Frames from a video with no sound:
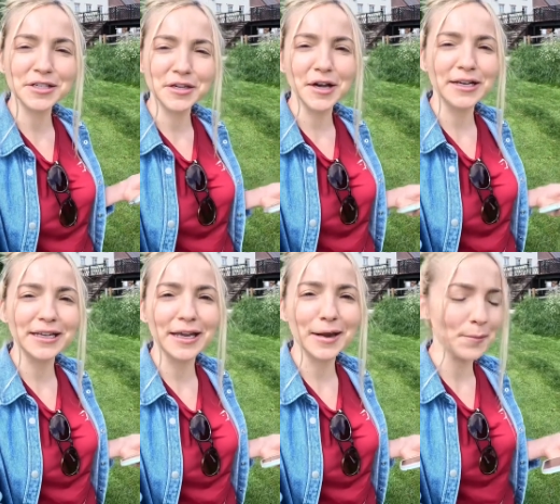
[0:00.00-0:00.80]

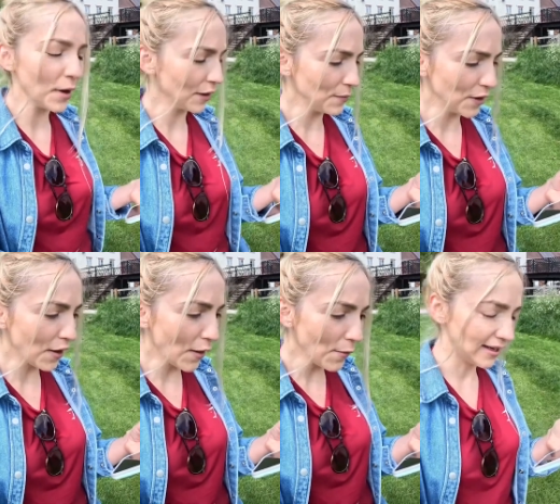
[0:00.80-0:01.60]
shiny in Pokemon
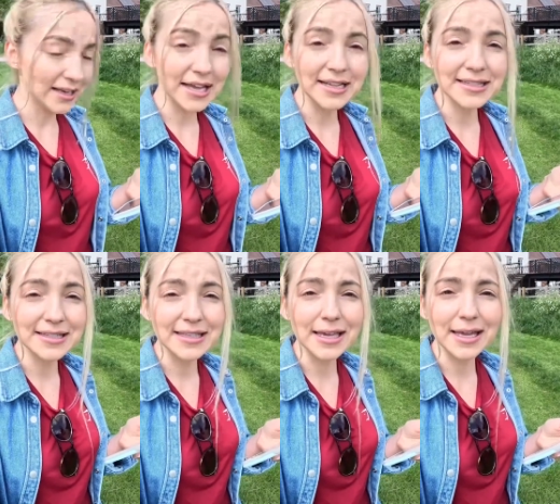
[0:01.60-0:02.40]
Go. Uh, let's
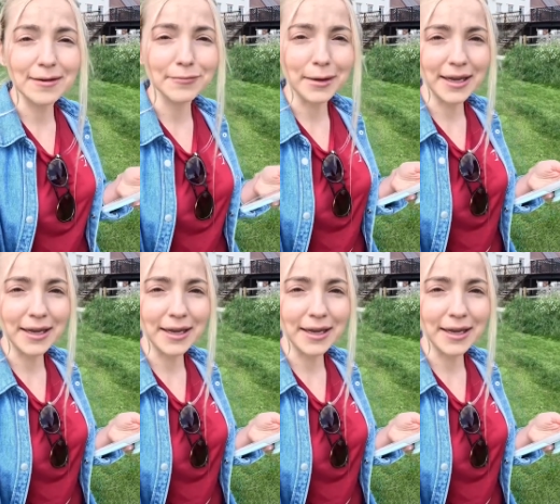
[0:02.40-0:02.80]
see if we